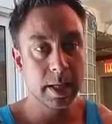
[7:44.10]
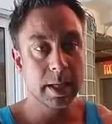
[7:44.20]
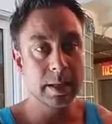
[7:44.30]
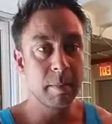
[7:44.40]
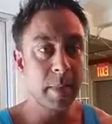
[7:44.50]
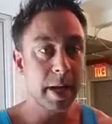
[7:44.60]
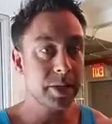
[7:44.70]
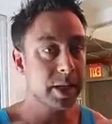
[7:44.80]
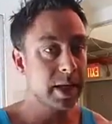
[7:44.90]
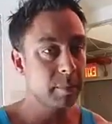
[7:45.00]
The
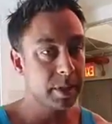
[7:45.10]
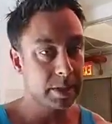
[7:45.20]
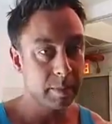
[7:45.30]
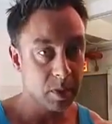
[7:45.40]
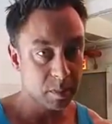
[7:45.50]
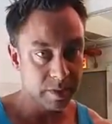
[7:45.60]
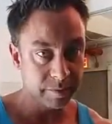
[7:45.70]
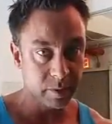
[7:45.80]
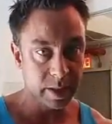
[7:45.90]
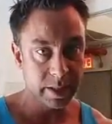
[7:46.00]
magic number seems to be
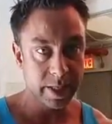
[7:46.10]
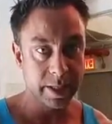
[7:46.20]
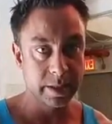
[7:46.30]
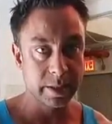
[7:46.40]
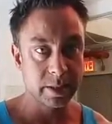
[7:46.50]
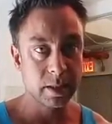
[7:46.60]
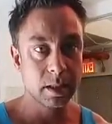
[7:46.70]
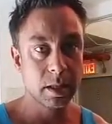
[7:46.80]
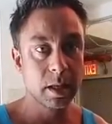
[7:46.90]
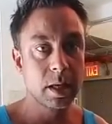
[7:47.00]
40 seconds.
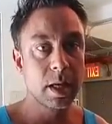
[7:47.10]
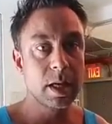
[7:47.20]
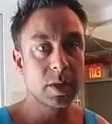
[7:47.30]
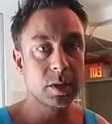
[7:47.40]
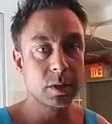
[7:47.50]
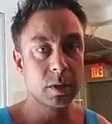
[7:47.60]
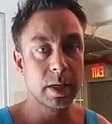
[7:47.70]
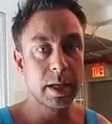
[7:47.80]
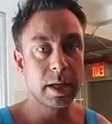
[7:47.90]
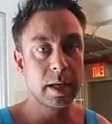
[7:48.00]
So
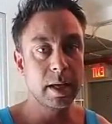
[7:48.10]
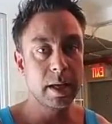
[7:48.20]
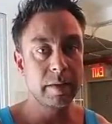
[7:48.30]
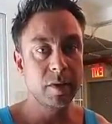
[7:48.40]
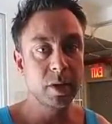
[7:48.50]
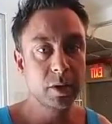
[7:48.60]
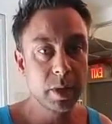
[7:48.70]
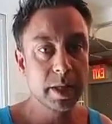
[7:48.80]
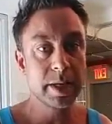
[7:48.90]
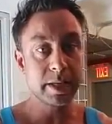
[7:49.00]
if you're
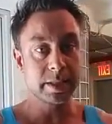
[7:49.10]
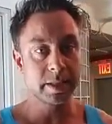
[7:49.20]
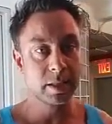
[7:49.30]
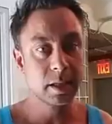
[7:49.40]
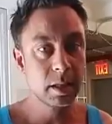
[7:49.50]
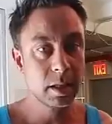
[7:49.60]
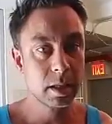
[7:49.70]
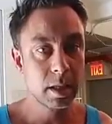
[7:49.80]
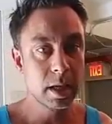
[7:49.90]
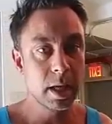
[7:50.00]
doing this,
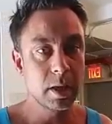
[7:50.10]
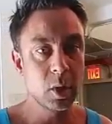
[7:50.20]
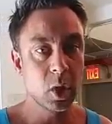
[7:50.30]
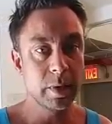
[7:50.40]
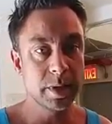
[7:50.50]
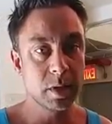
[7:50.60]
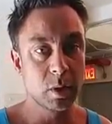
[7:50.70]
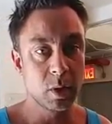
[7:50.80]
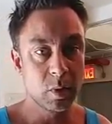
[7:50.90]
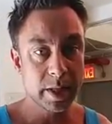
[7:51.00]
you always go
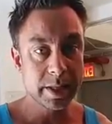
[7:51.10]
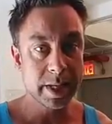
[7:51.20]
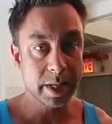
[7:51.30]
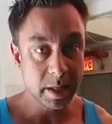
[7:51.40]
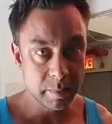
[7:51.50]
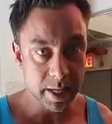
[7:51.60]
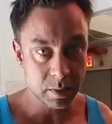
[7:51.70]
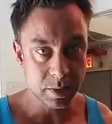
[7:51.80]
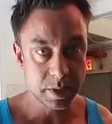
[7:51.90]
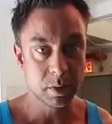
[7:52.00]
1 second and back
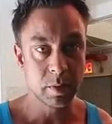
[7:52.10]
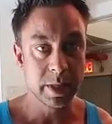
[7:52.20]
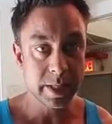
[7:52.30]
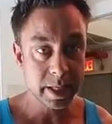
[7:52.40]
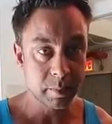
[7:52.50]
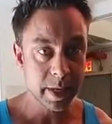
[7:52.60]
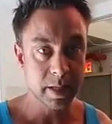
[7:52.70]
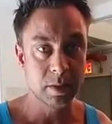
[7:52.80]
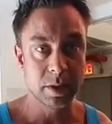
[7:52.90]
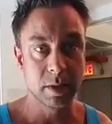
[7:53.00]
to 0, 1 second back
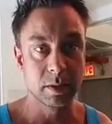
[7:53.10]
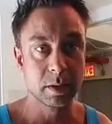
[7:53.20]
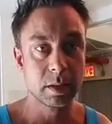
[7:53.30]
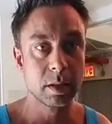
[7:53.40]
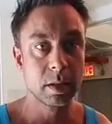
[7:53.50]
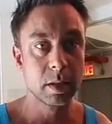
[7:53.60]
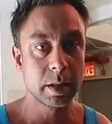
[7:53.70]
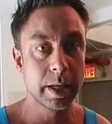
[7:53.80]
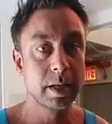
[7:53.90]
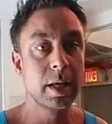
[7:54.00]
to 0.
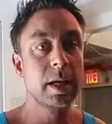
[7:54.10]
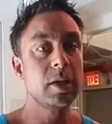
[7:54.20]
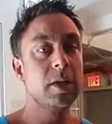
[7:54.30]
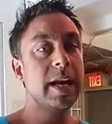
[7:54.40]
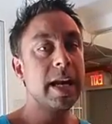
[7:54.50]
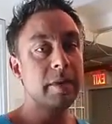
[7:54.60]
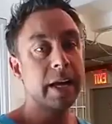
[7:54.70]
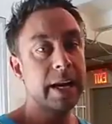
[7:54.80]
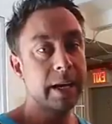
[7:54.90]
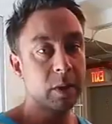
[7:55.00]
Okay? You're never
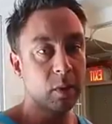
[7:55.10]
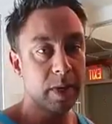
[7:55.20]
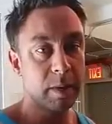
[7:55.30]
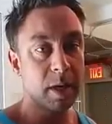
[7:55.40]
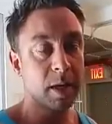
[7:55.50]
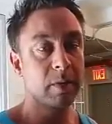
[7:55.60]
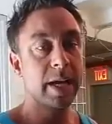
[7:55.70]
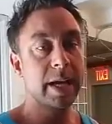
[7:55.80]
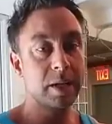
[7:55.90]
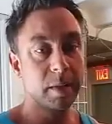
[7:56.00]
gonna get over the mark where
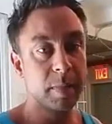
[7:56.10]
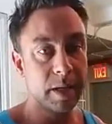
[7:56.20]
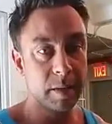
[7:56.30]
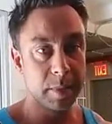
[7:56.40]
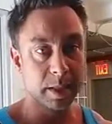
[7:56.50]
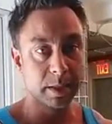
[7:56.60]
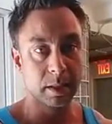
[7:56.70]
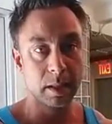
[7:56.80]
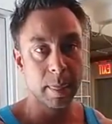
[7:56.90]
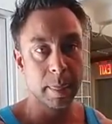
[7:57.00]
you're actually building muscle.
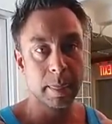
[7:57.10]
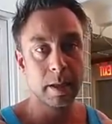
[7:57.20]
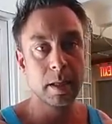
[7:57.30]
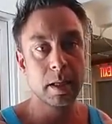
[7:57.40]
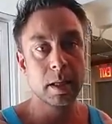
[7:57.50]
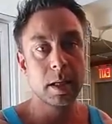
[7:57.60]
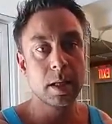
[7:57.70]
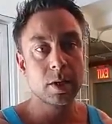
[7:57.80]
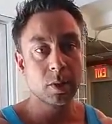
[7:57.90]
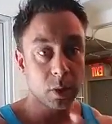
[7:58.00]

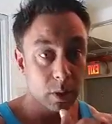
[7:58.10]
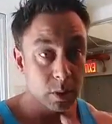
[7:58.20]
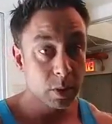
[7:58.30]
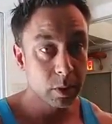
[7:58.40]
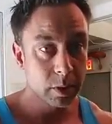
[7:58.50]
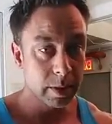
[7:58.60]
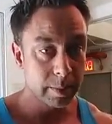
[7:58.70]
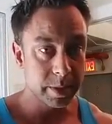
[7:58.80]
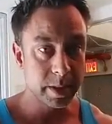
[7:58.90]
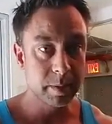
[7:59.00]
So control the
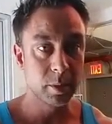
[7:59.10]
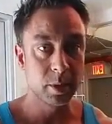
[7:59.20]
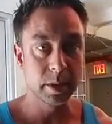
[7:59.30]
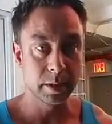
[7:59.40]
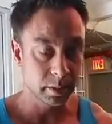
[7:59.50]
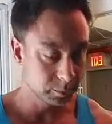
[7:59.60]
reps, that's important.